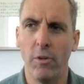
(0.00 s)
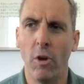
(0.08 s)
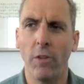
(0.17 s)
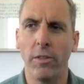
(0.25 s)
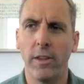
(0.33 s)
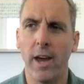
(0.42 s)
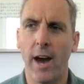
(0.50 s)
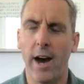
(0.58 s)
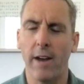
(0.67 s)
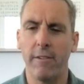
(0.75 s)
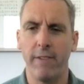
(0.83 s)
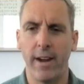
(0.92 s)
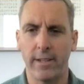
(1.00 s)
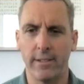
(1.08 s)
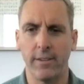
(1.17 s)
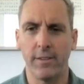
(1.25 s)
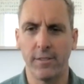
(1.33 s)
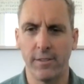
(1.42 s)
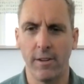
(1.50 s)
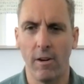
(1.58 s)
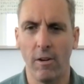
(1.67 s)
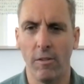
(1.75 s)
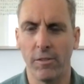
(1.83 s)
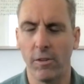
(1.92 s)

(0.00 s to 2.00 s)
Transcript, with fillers: not the artifact itself.